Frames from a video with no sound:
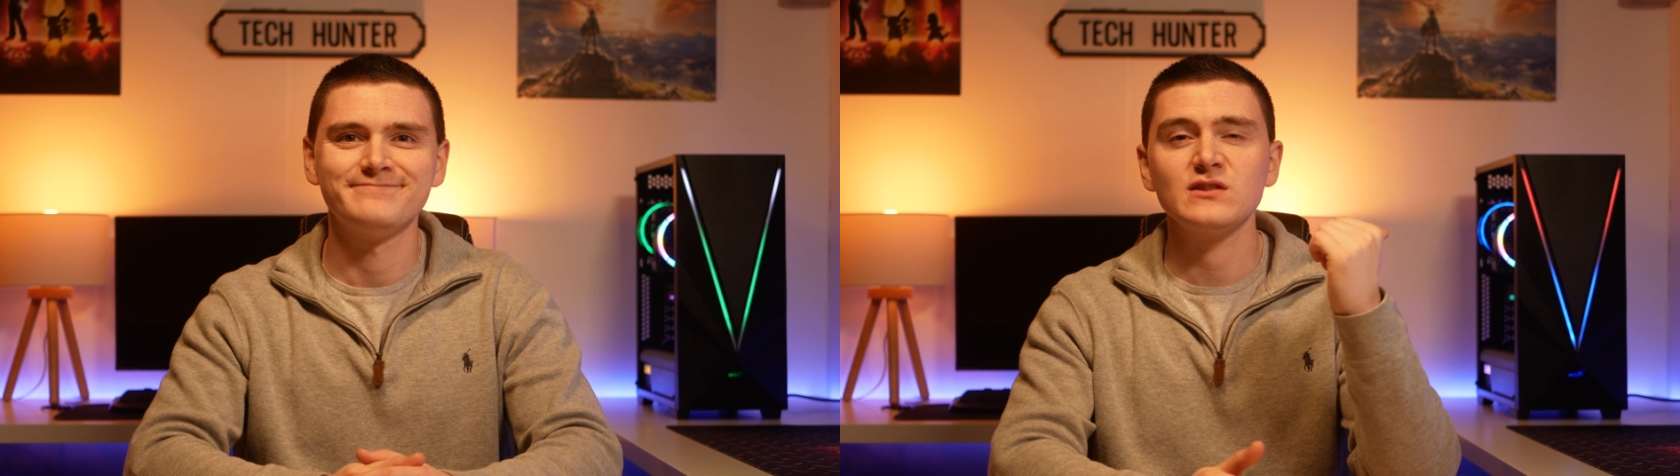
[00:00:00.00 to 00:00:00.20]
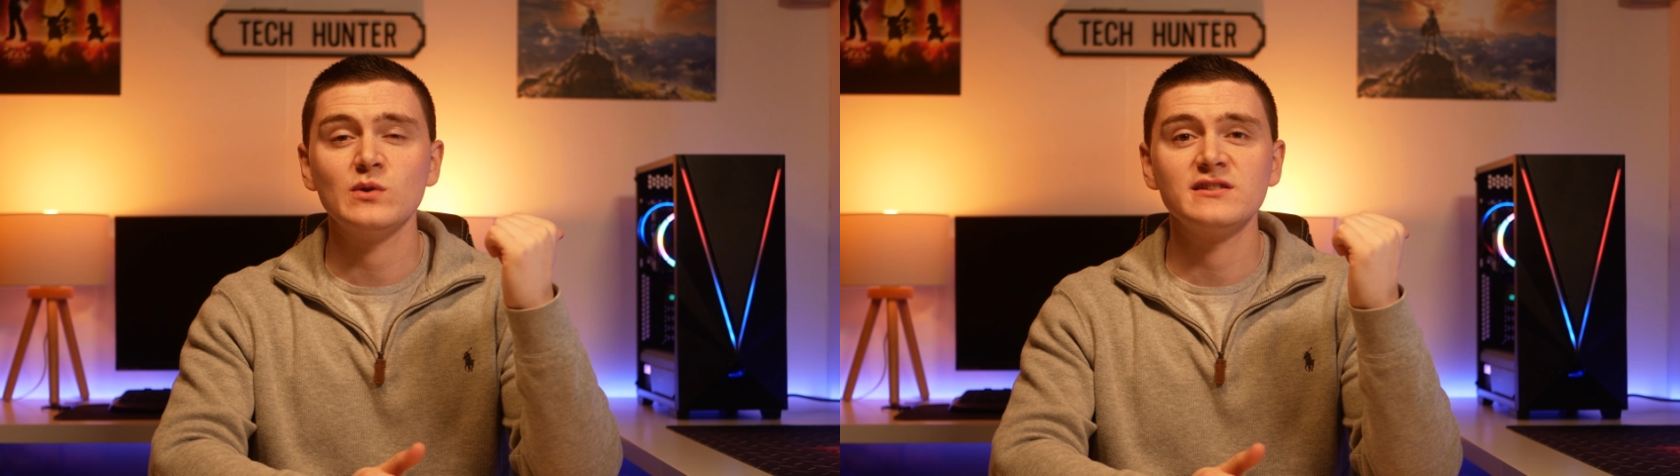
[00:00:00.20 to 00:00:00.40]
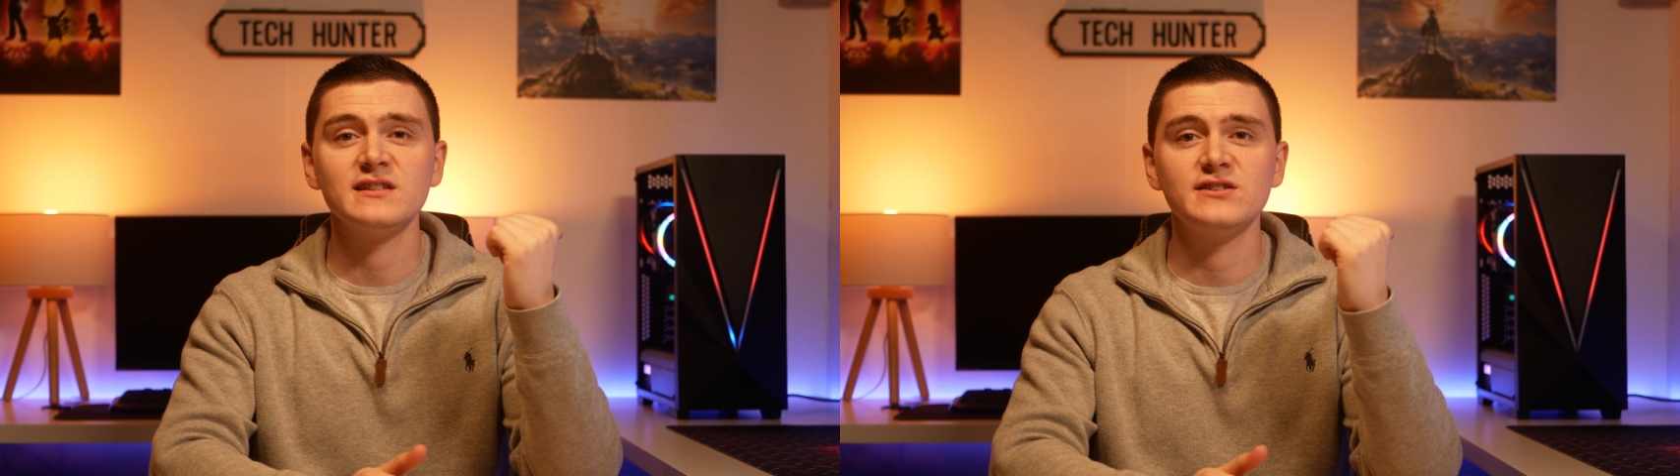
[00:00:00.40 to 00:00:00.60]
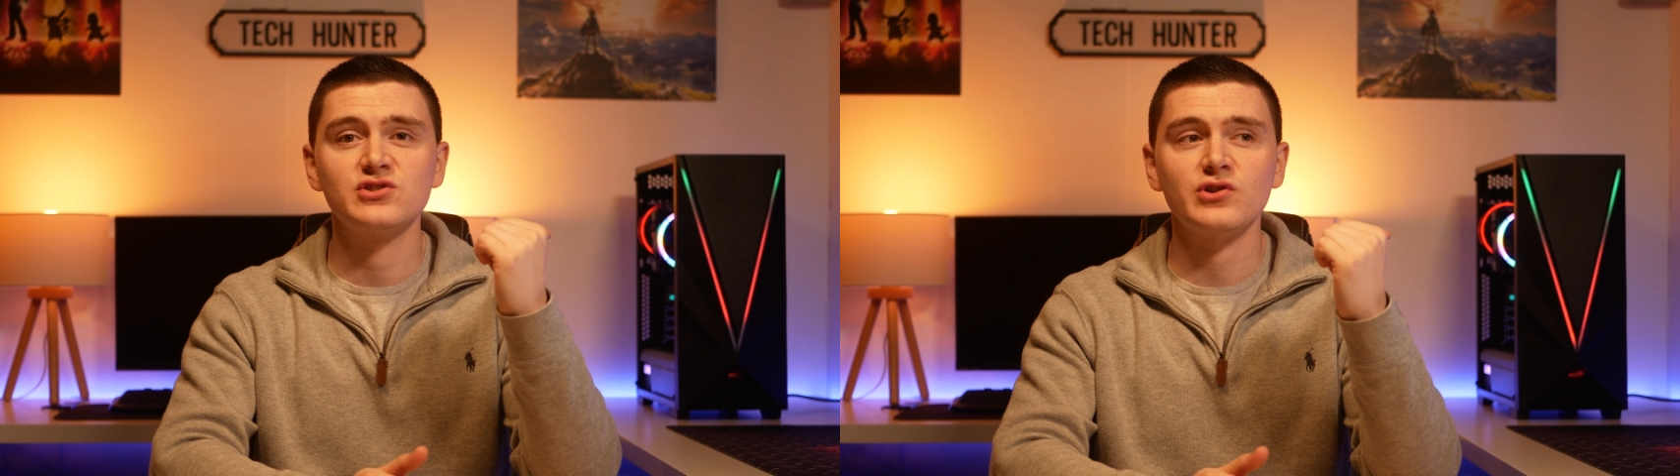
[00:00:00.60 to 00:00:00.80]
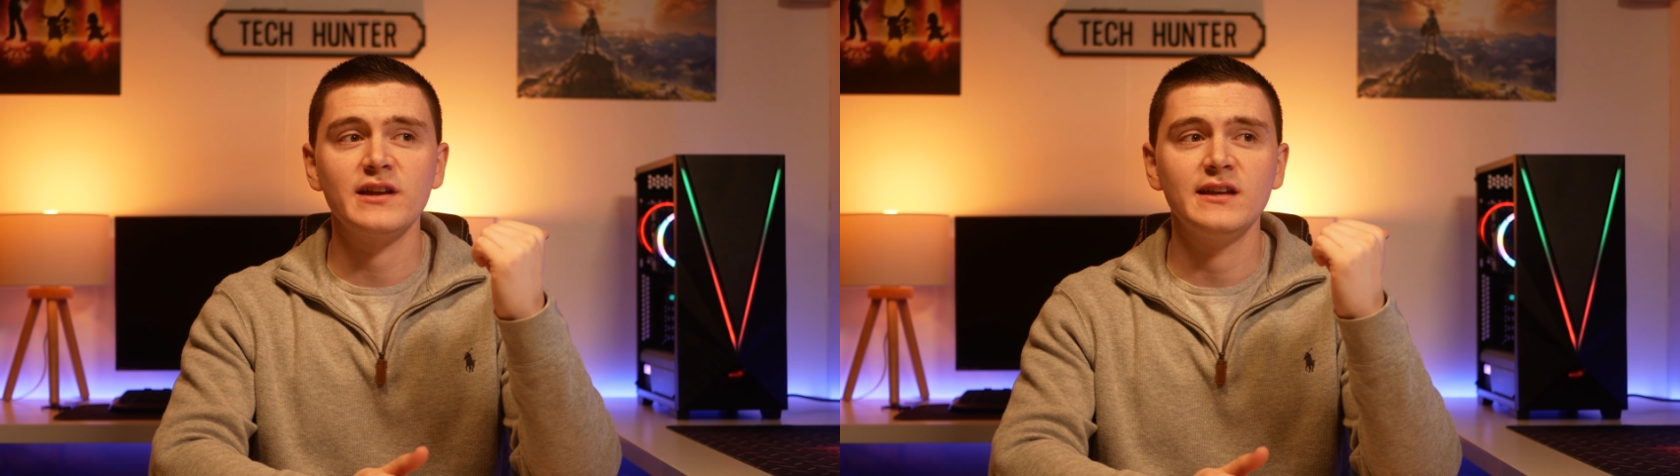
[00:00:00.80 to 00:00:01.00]
As well as the
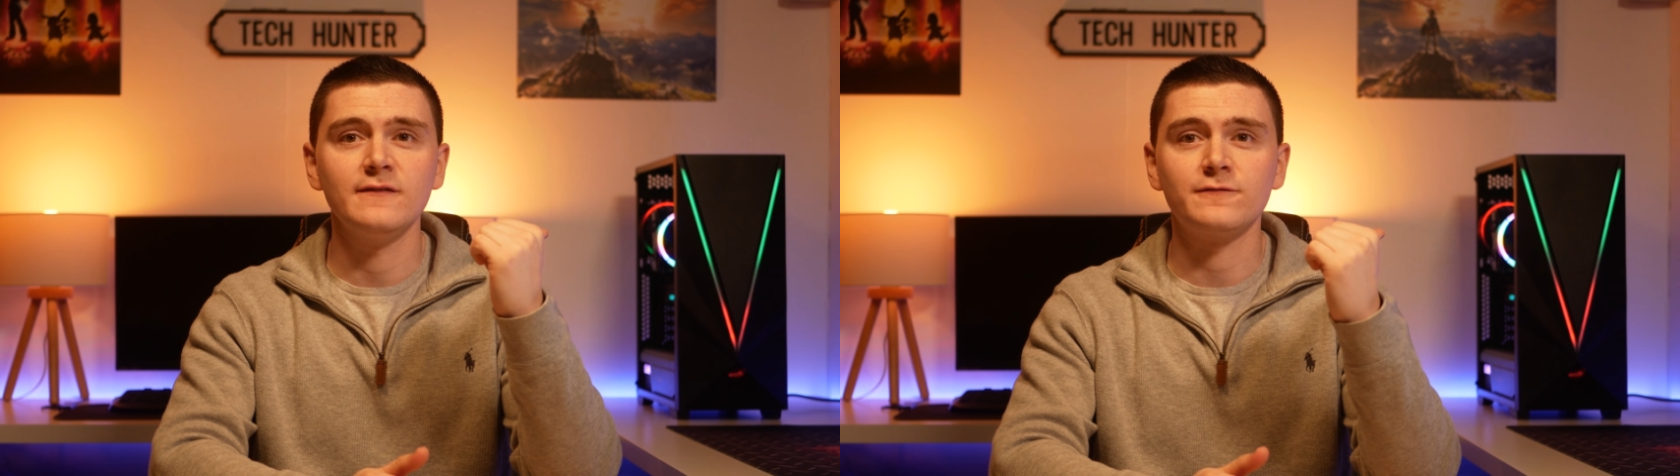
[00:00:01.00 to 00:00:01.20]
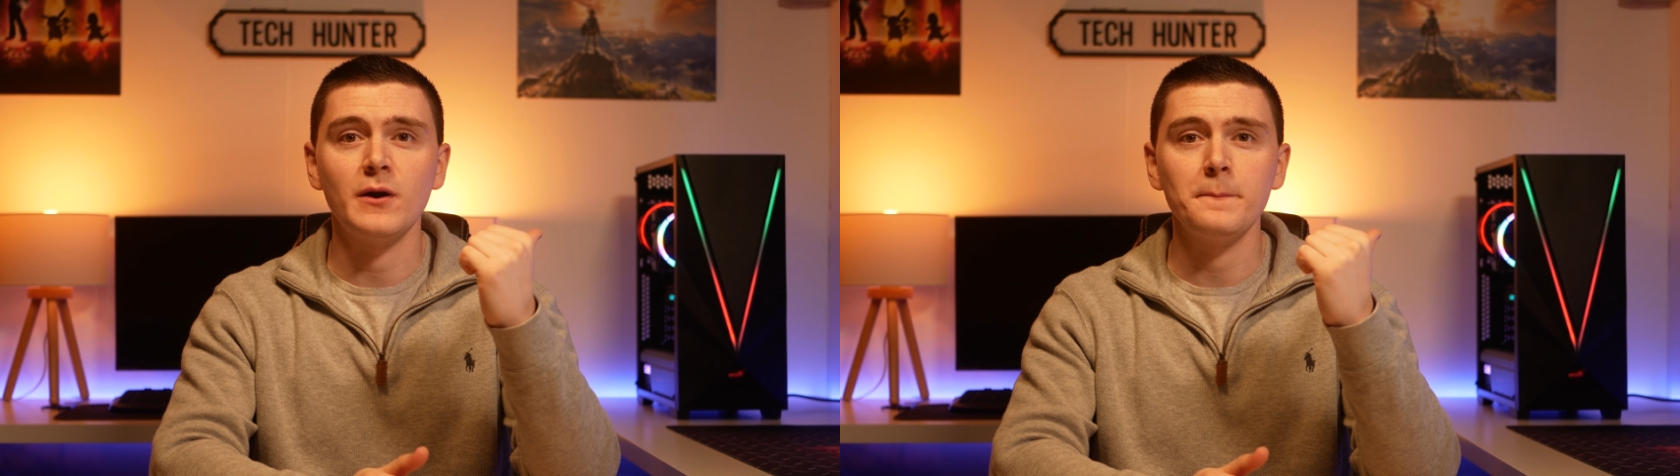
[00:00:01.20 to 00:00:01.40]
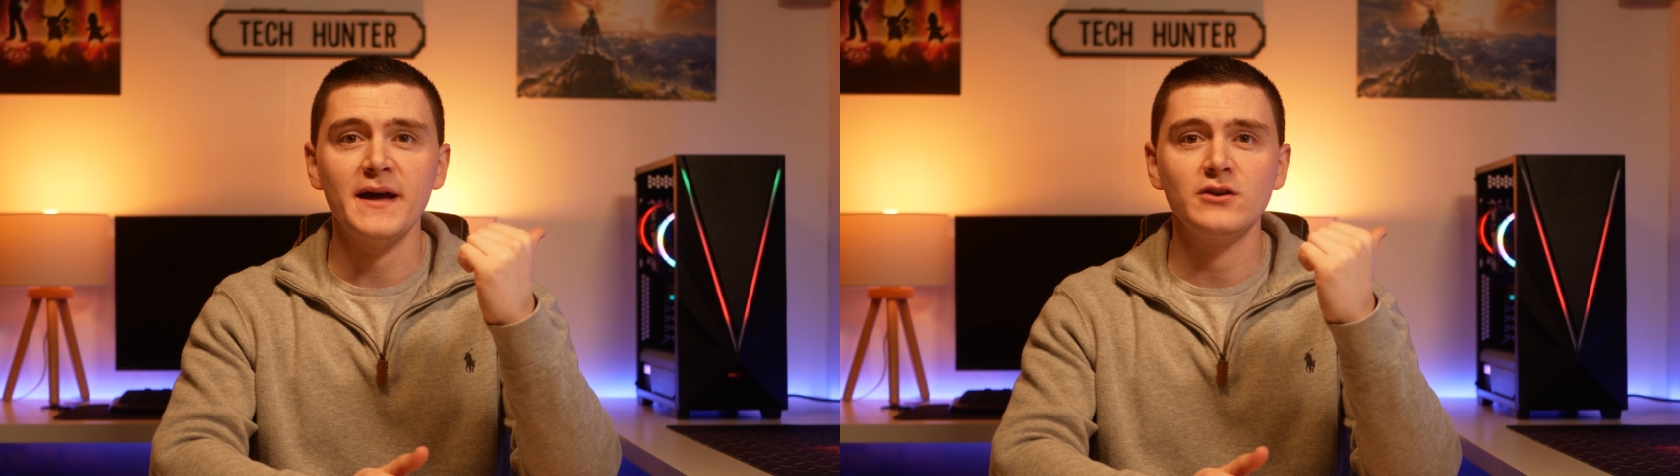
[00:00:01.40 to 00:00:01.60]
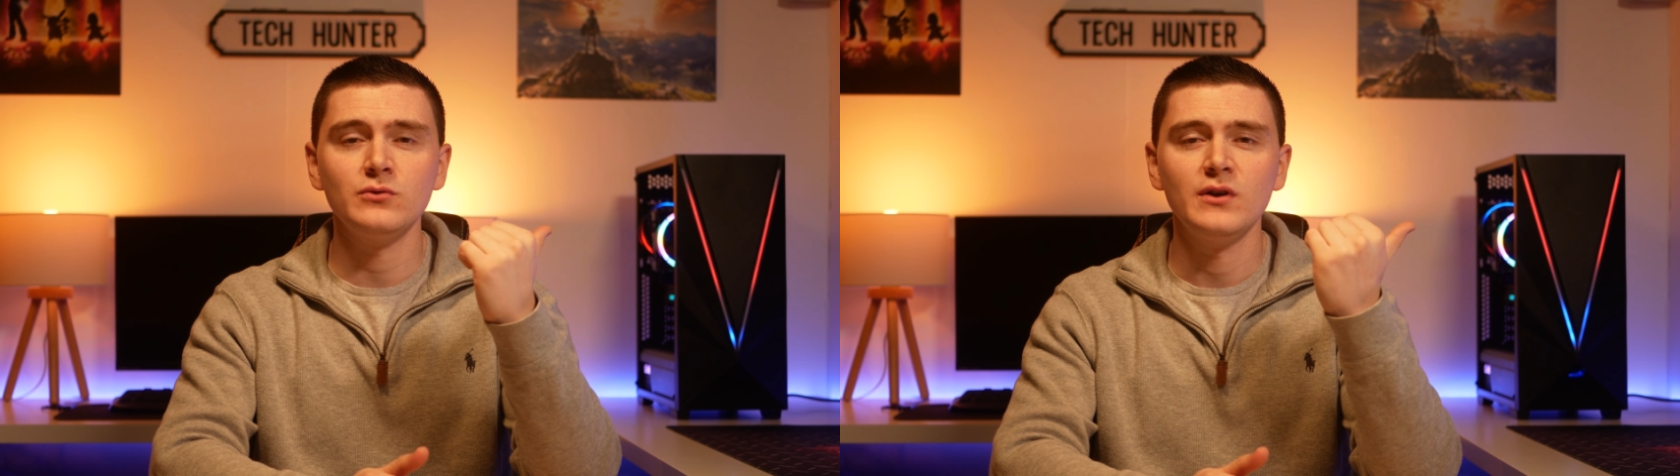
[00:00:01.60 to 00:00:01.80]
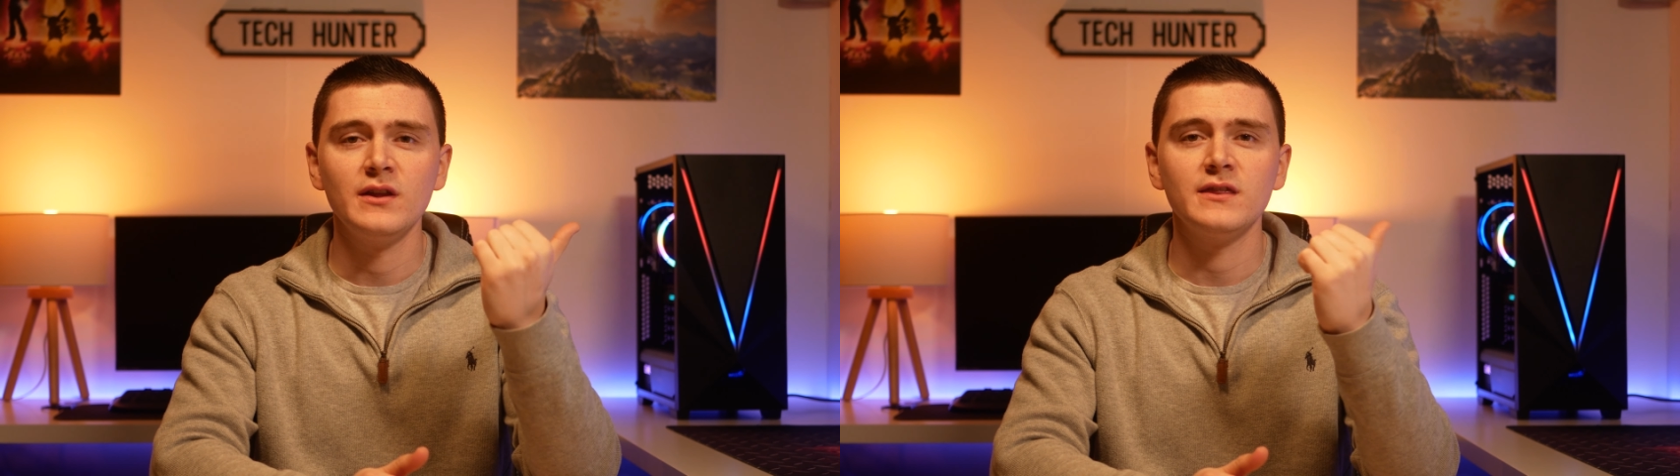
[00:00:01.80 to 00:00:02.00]
striking front panel,